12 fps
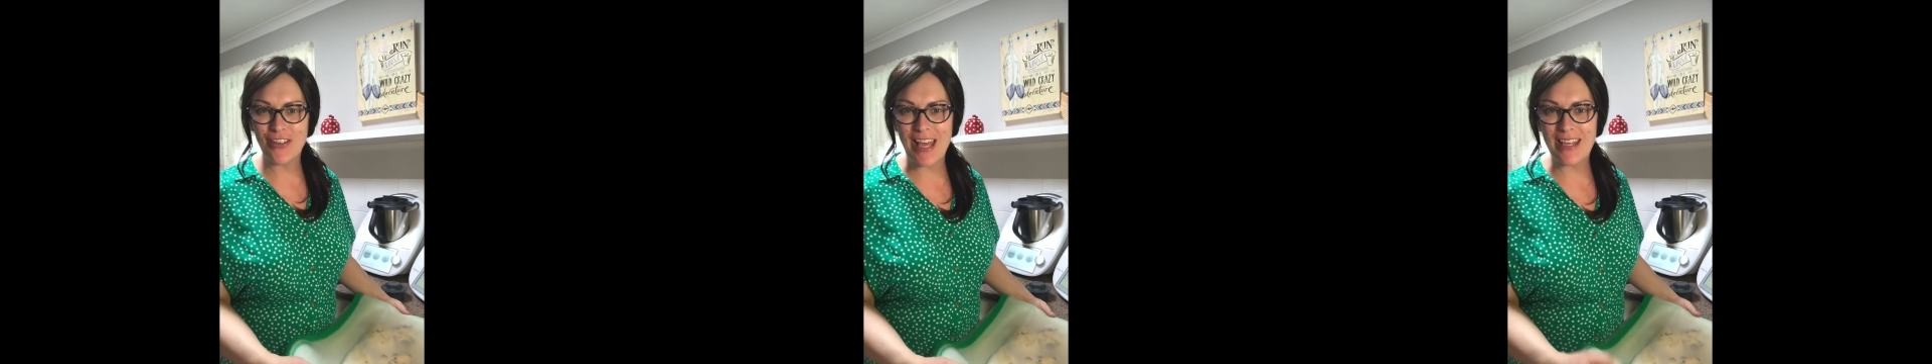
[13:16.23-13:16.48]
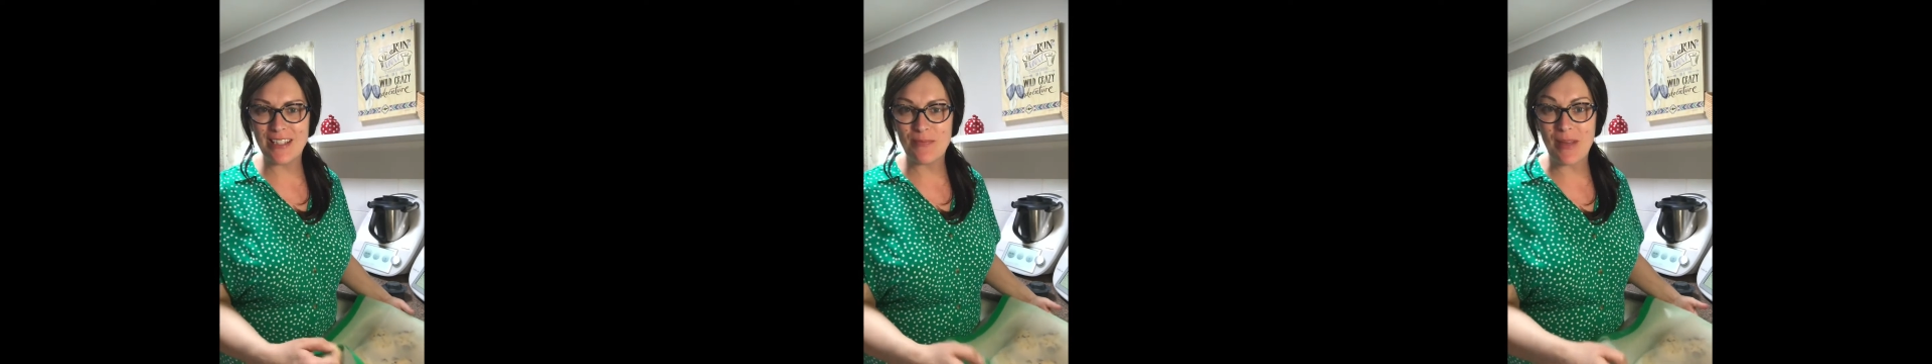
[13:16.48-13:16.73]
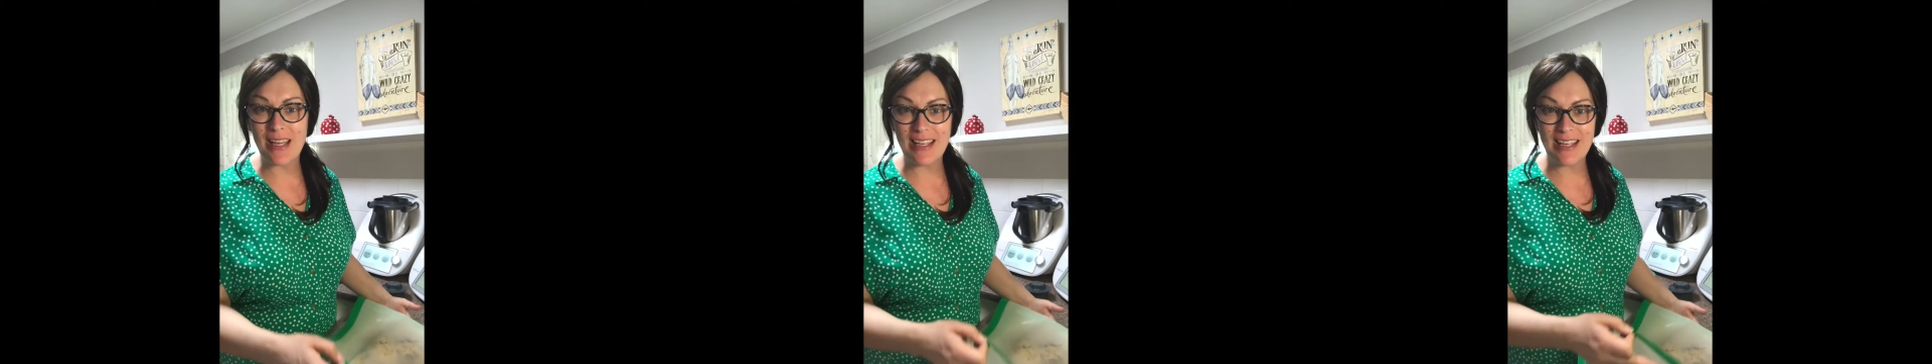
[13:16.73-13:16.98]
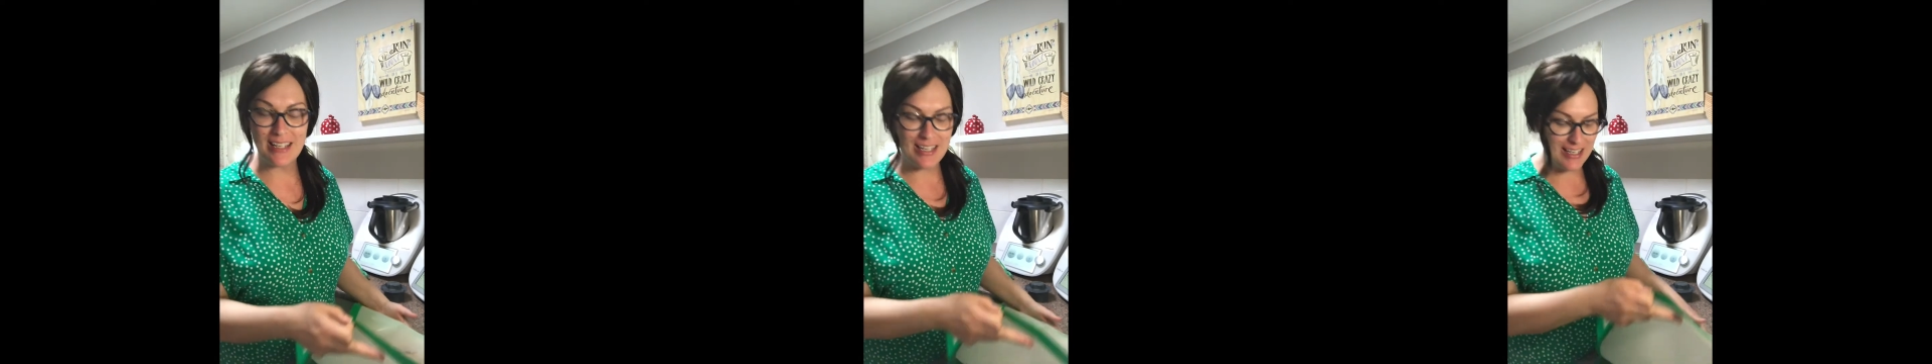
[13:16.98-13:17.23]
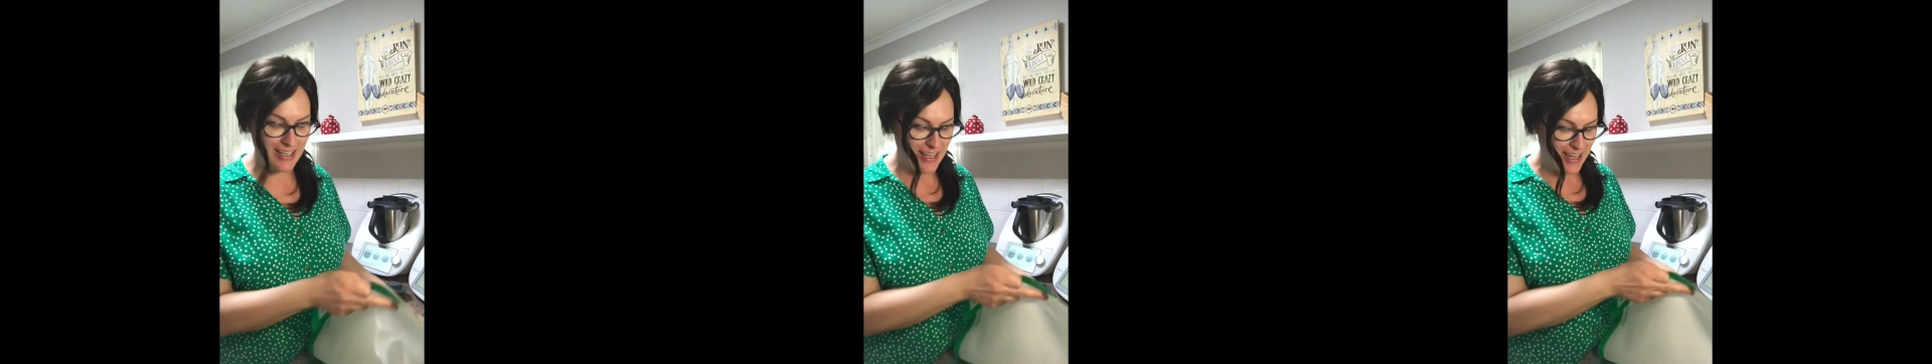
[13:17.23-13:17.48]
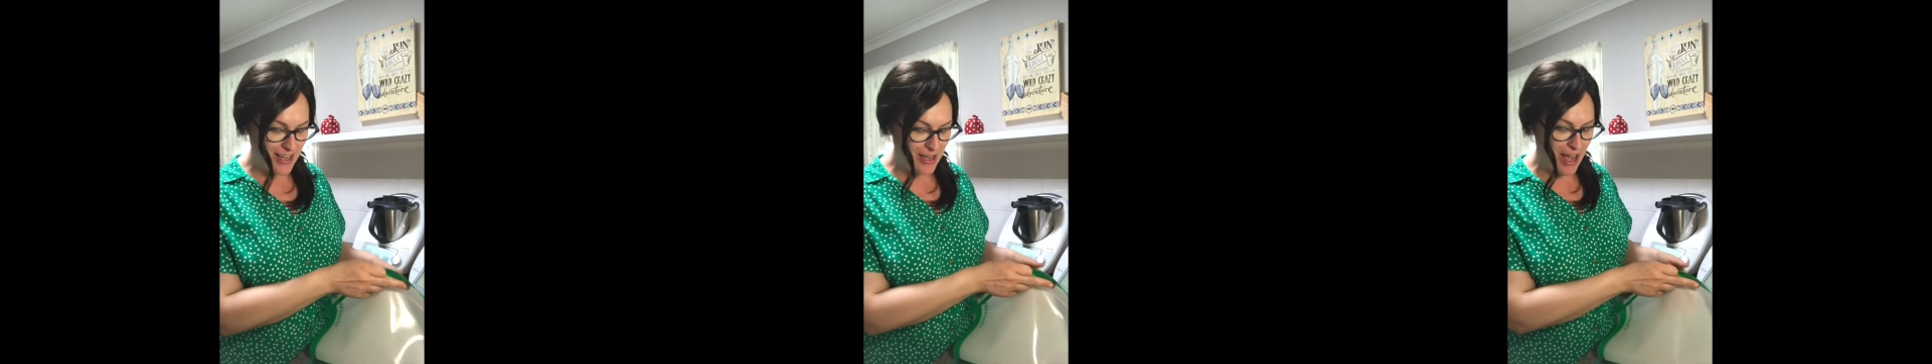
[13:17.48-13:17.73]
has been
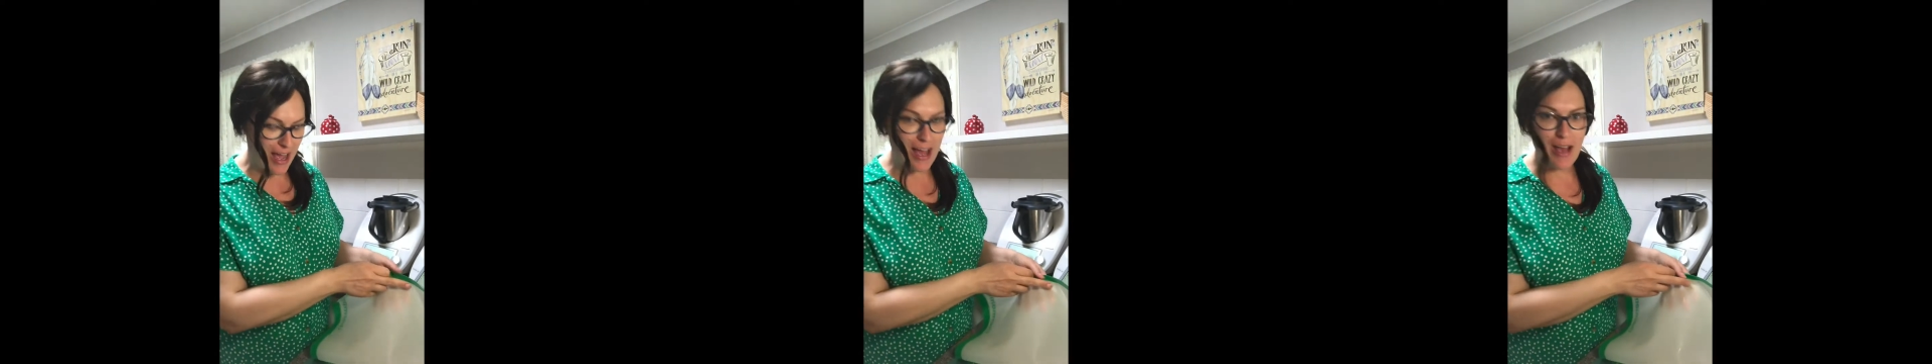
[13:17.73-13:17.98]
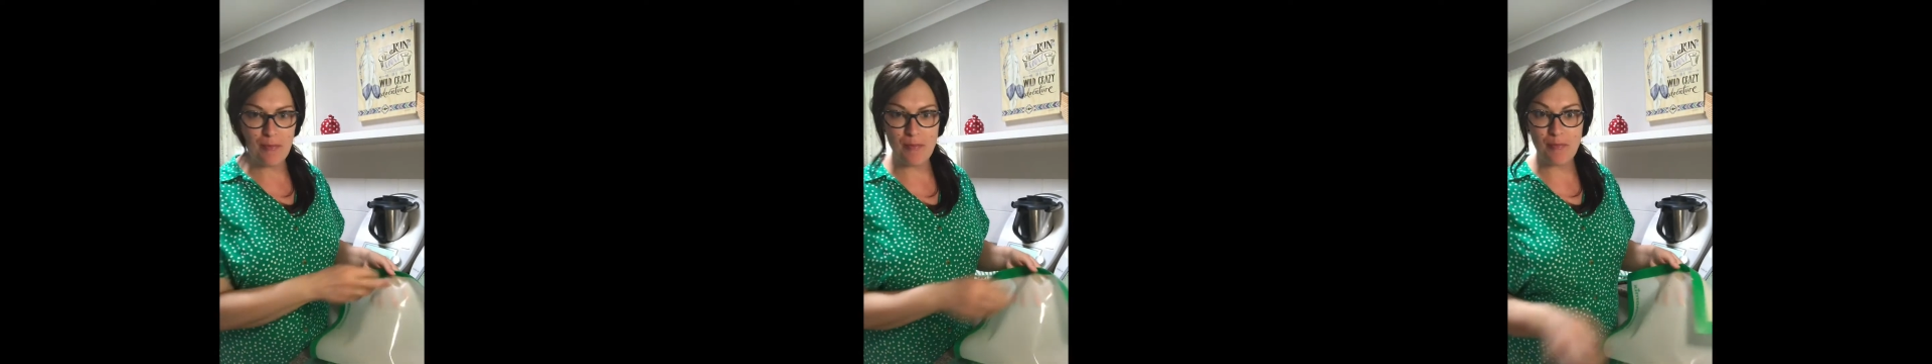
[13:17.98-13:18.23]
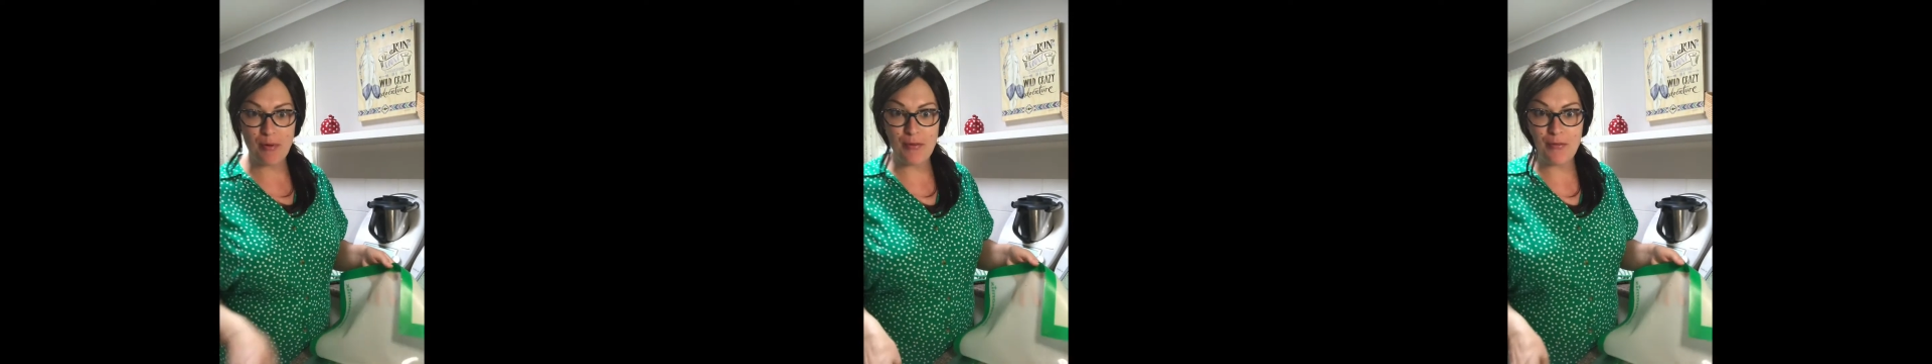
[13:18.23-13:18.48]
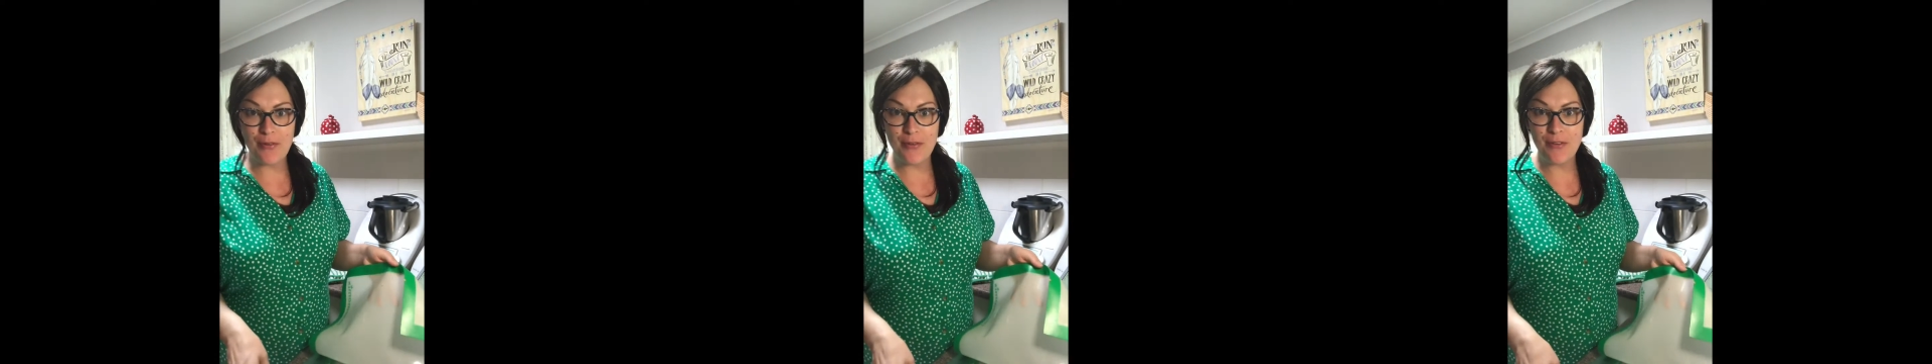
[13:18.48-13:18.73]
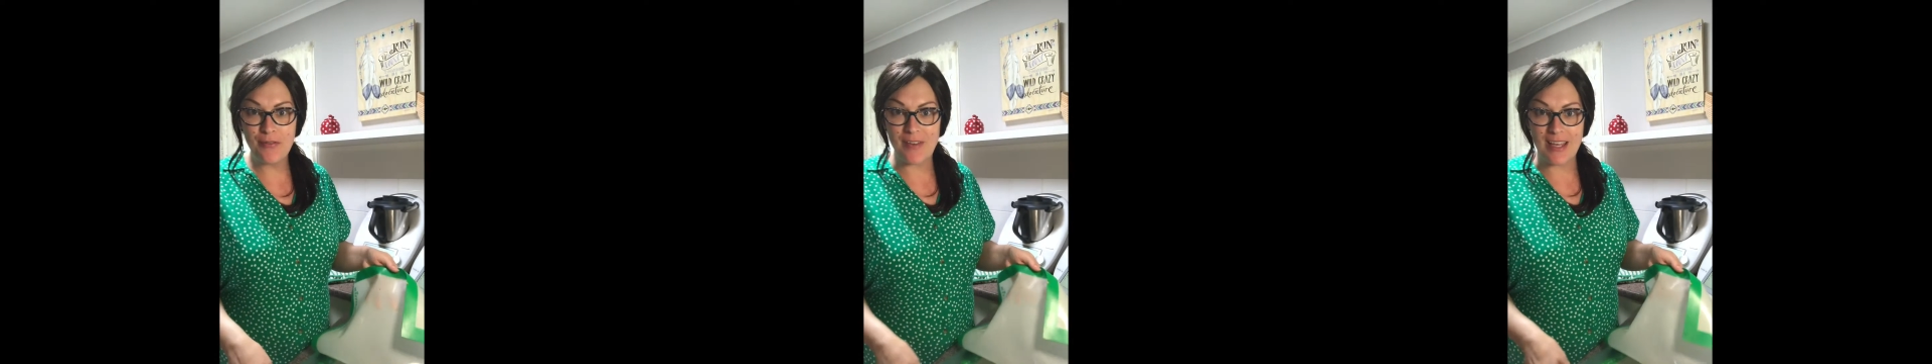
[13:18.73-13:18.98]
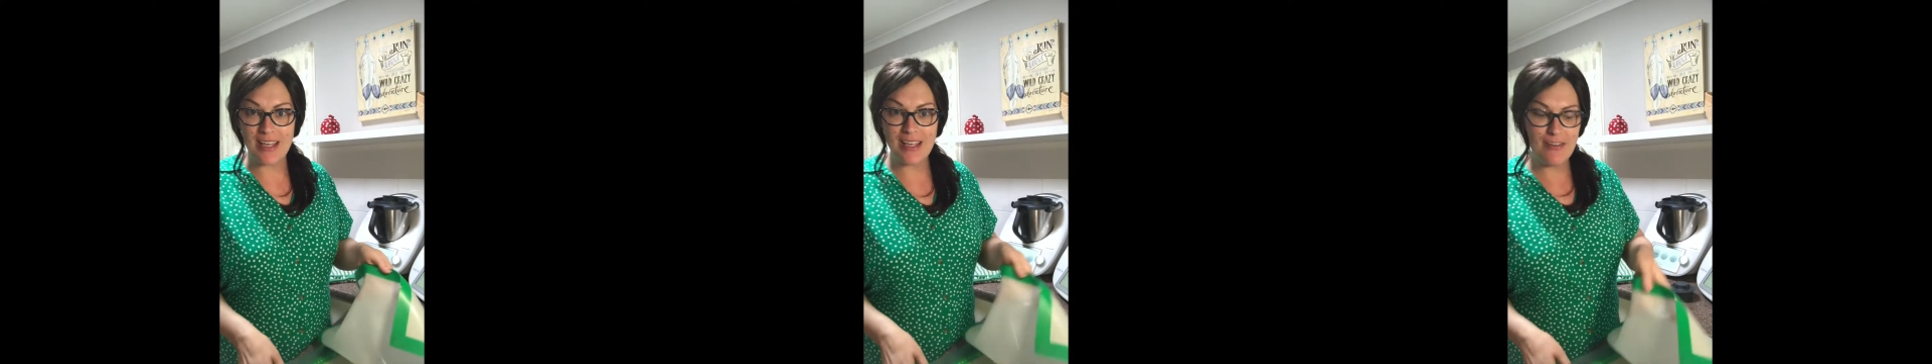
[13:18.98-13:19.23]

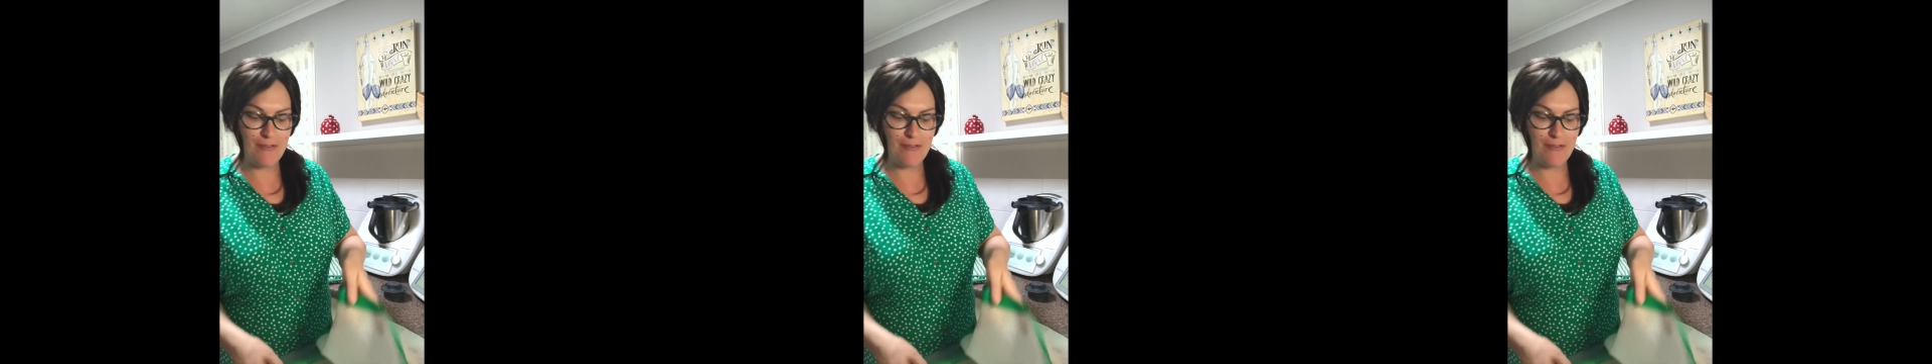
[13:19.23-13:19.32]
proving